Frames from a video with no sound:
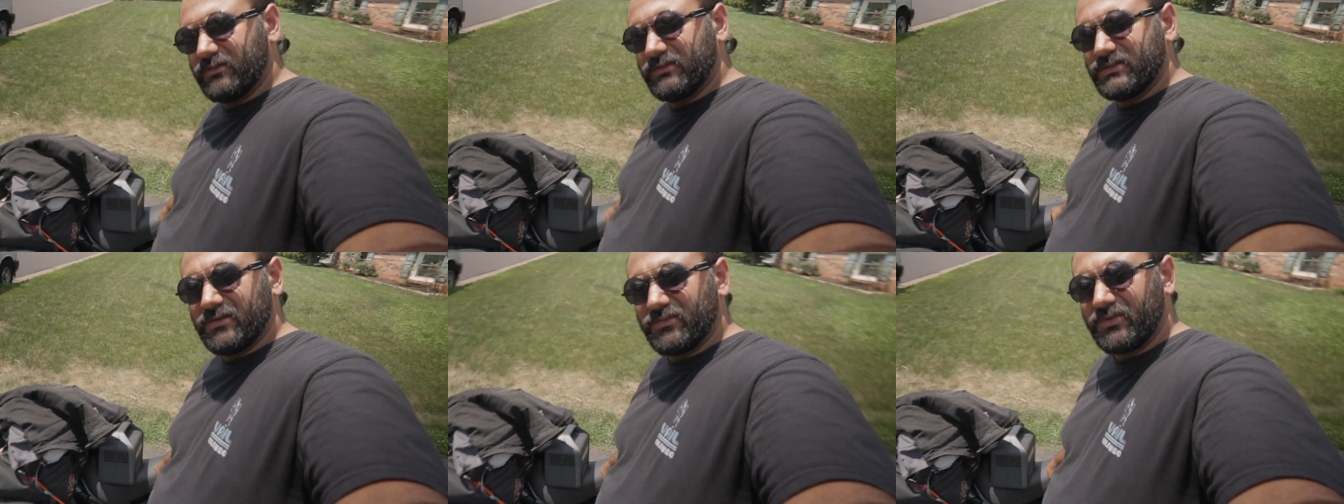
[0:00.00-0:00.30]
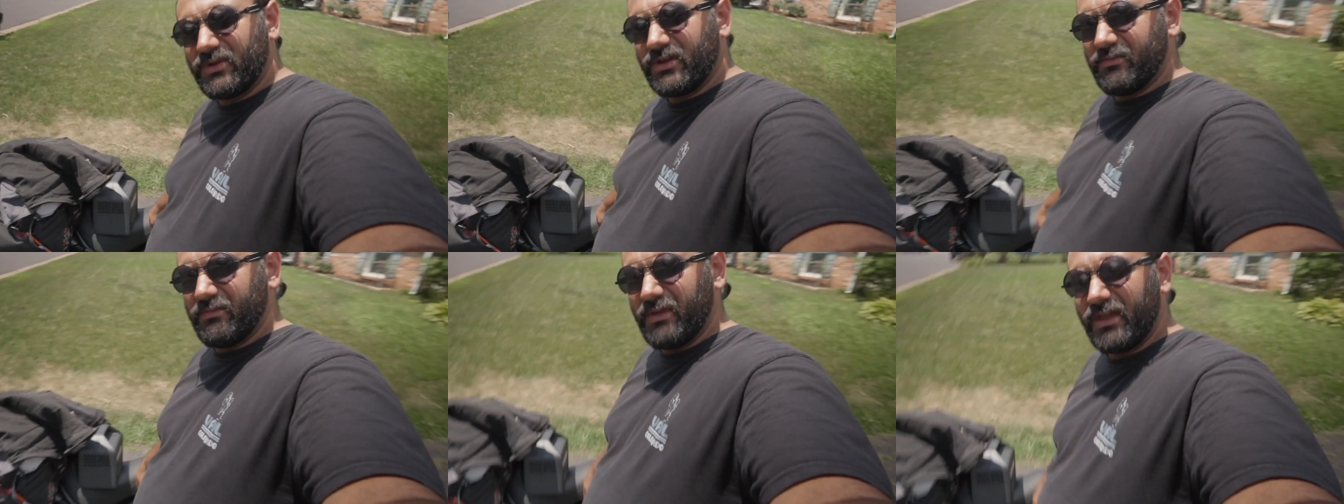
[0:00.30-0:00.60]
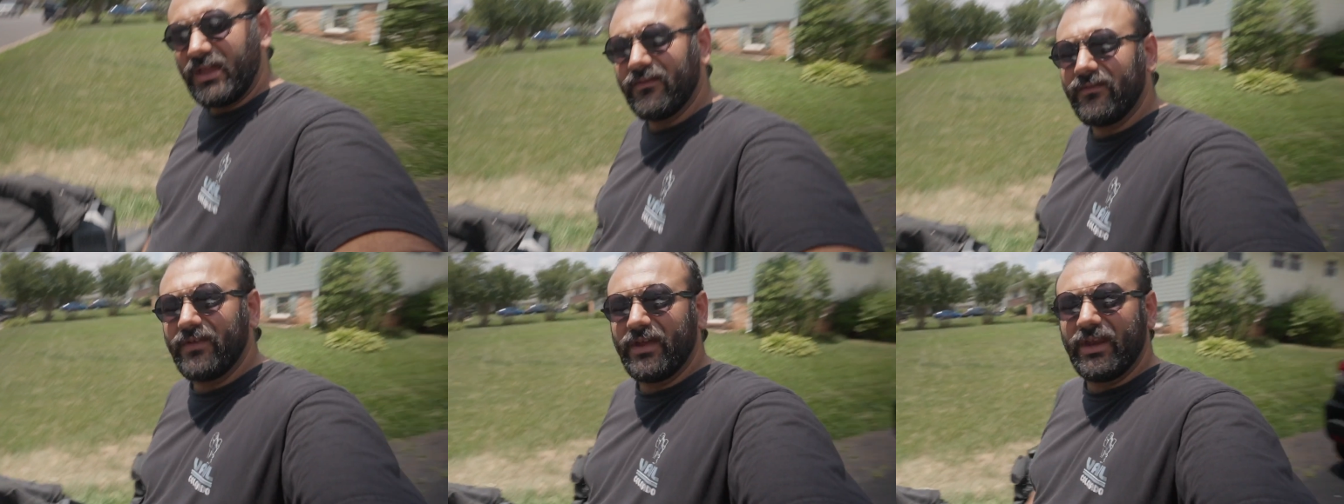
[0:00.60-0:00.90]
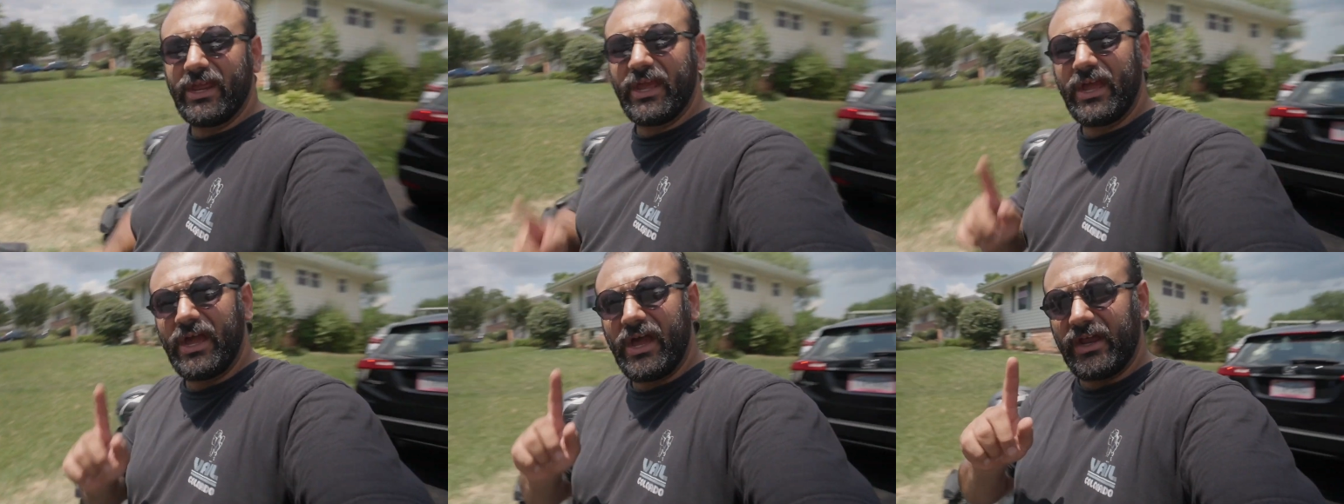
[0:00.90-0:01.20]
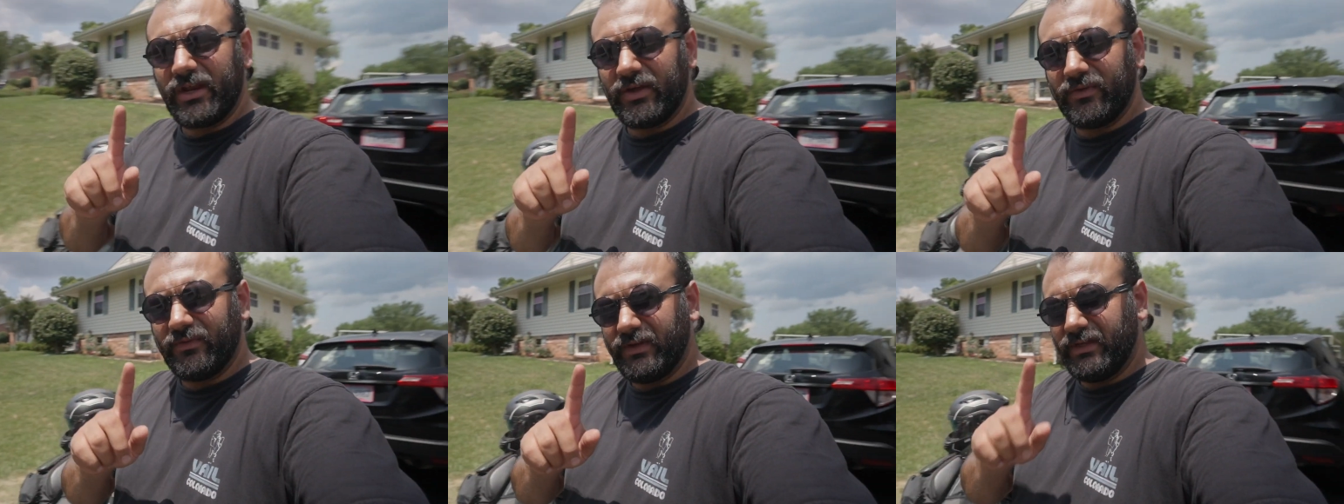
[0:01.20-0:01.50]
which I'm gonna make a video
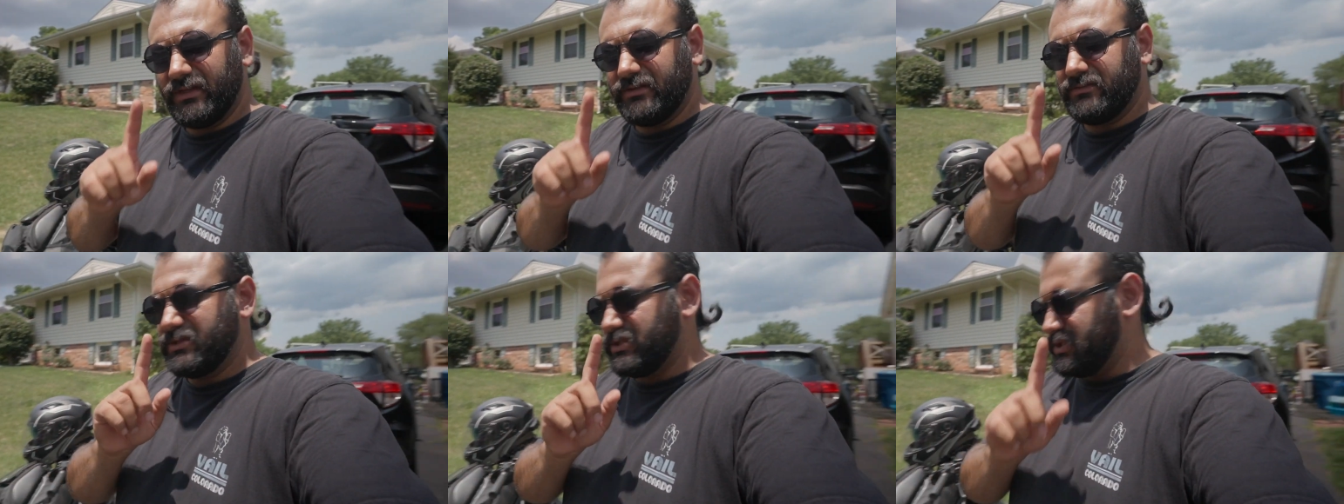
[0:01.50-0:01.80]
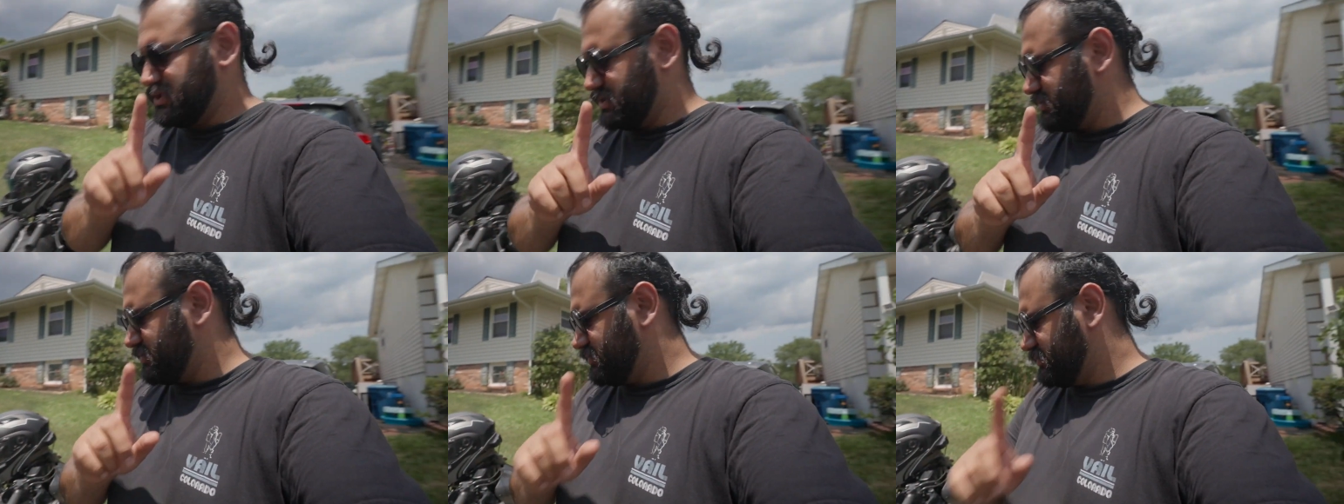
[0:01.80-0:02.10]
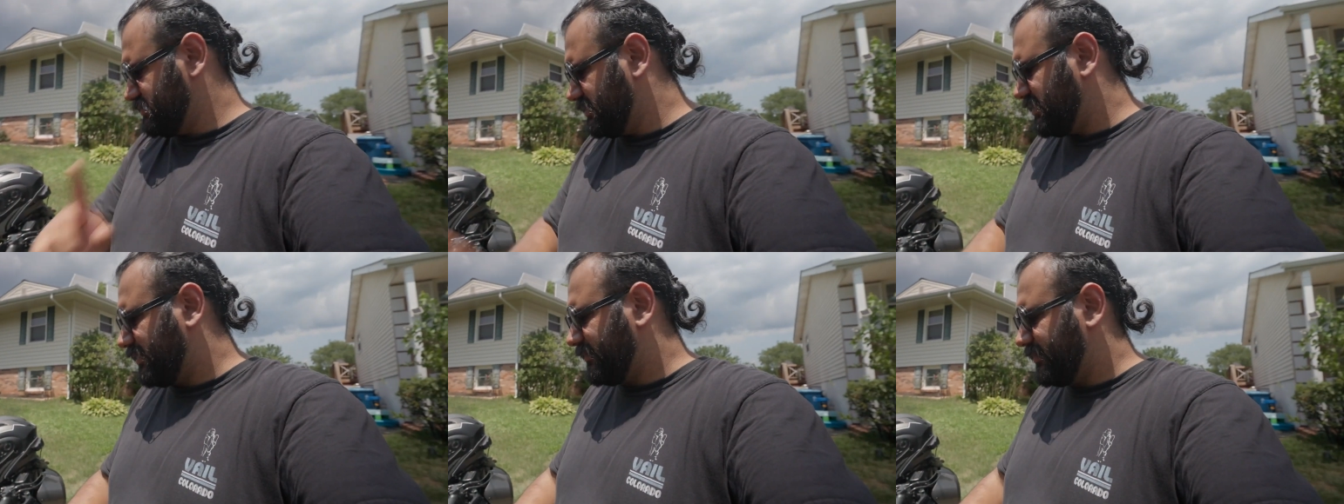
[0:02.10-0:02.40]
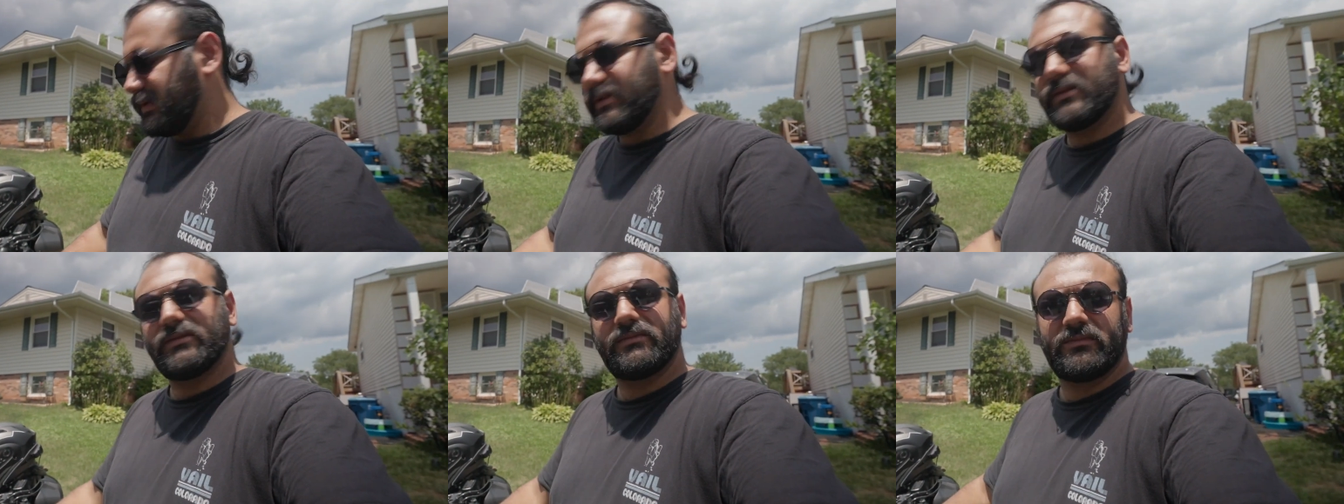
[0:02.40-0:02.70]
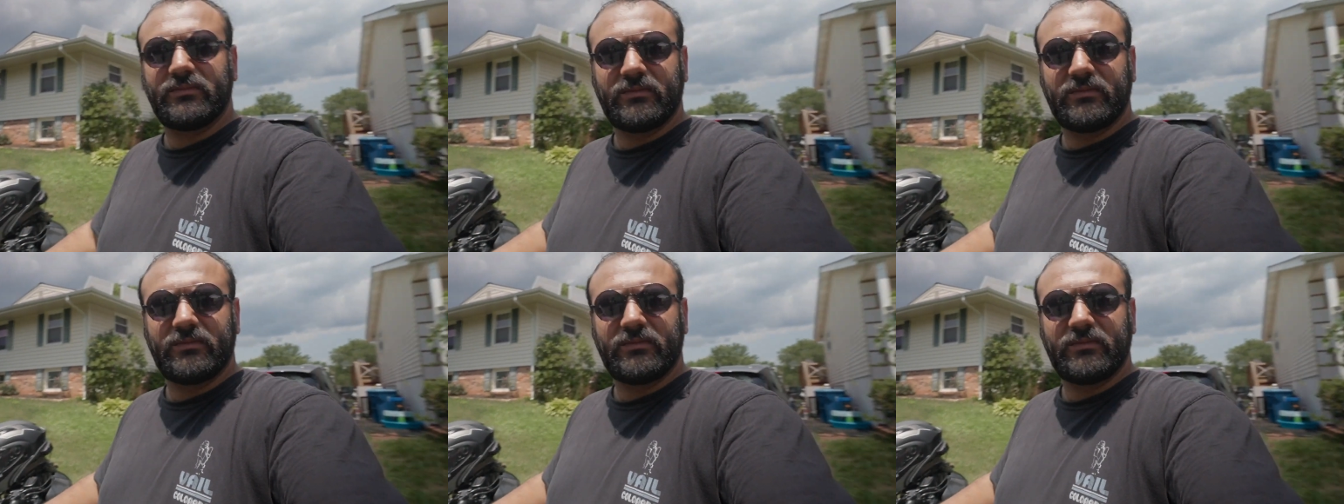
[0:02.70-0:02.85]
out of it soon. I've been